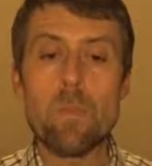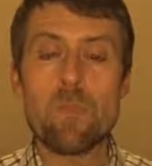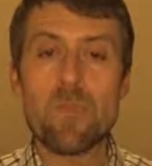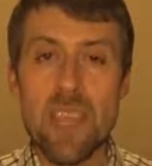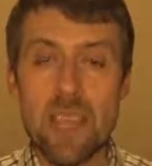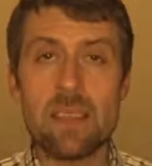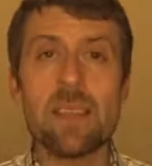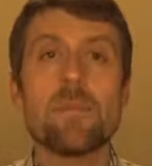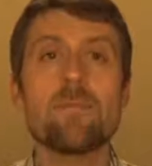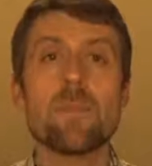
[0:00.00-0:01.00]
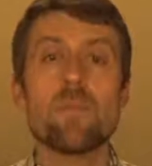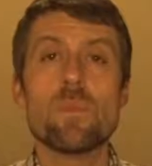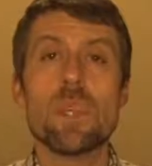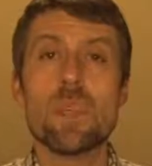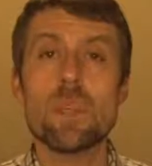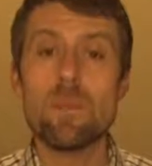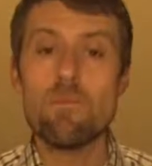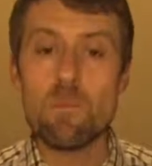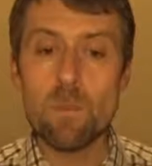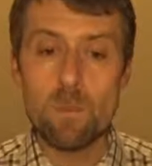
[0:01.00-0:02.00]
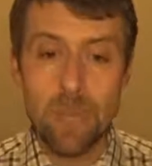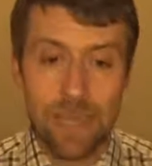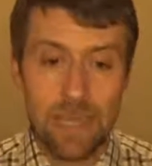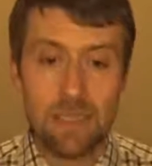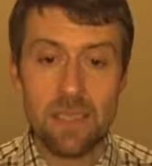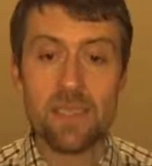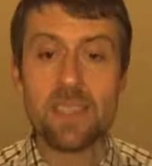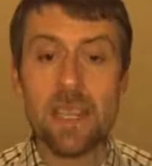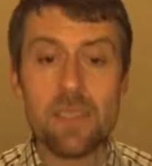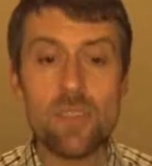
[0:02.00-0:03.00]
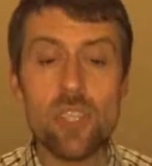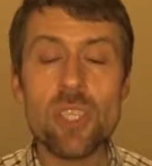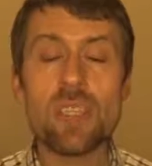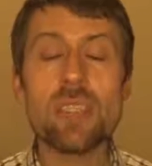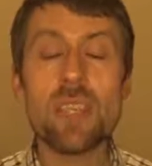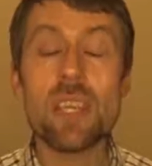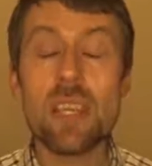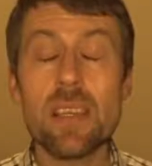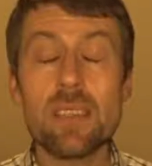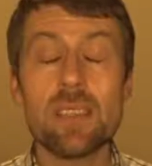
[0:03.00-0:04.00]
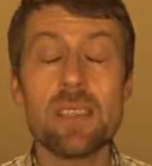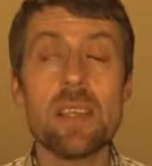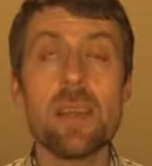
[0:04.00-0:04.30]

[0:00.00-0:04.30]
Then, marketing strategies, it's